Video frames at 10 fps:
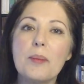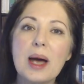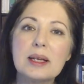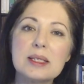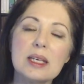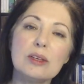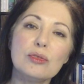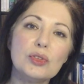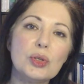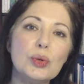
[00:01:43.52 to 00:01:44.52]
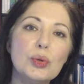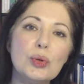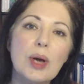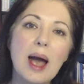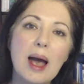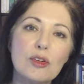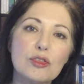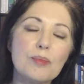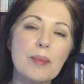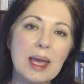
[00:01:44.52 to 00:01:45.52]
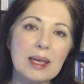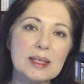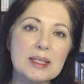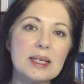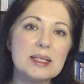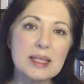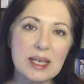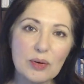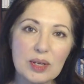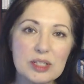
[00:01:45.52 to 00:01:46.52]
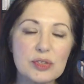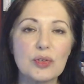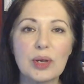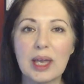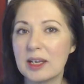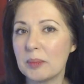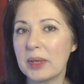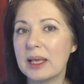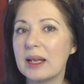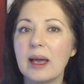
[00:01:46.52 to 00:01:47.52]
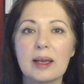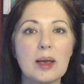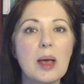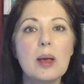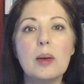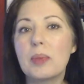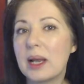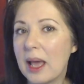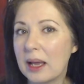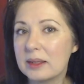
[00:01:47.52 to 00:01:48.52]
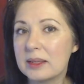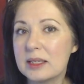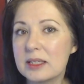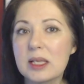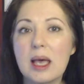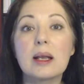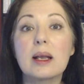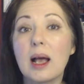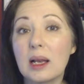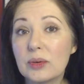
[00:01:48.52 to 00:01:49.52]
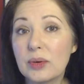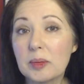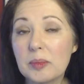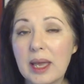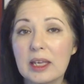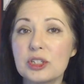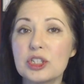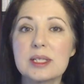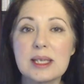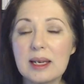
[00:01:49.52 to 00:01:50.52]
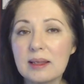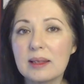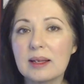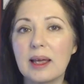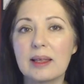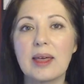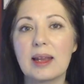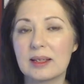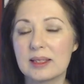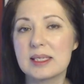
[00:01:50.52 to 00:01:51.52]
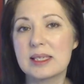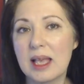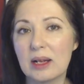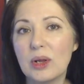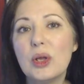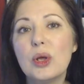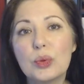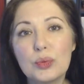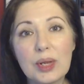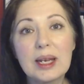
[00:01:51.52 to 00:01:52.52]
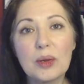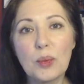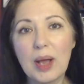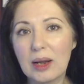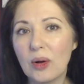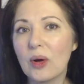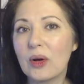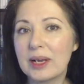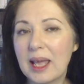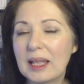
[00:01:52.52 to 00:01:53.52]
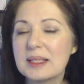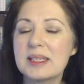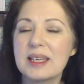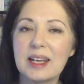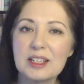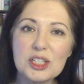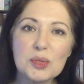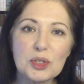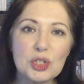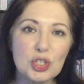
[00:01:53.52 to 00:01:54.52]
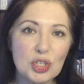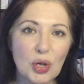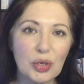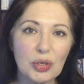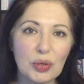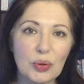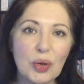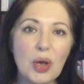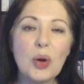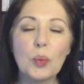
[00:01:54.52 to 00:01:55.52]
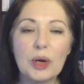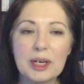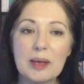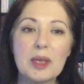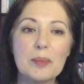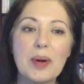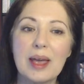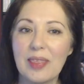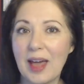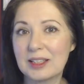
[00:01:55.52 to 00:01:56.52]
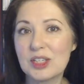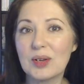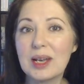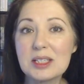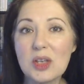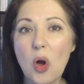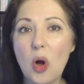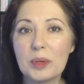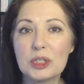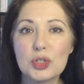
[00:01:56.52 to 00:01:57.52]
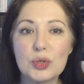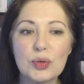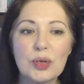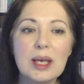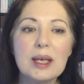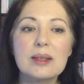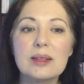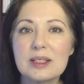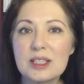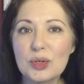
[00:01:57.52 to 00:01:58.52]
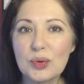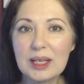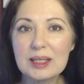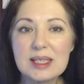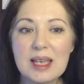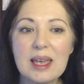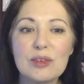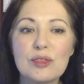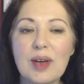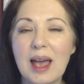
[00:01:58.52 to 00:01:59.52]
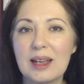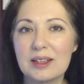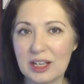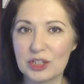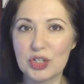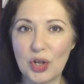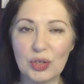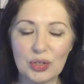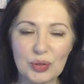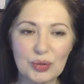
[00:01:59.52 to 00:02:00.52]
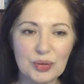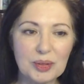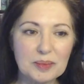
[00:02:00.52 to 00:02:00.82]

But if you have made interiors for KDP like planners, coloring pages, anything like that can sell really well on Etsy. And I just want to show you what I mean by that. So let's hop into the screen save and I'll show you.